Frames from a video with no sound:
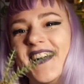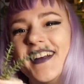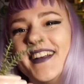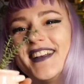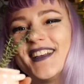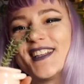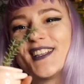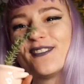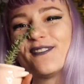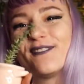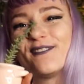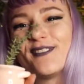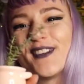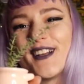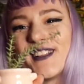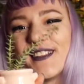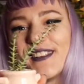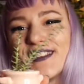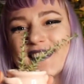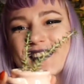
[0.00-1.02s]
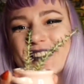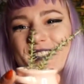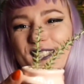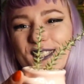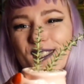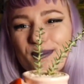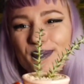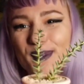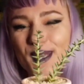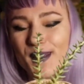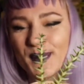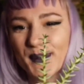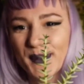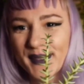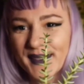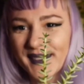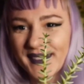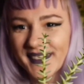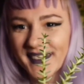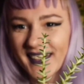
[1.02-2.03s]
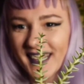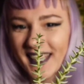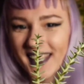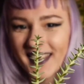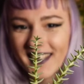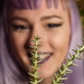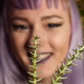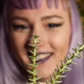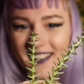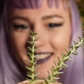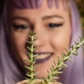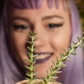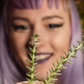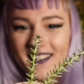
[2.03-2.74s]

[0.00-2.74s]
it fell on this baby. Look at it.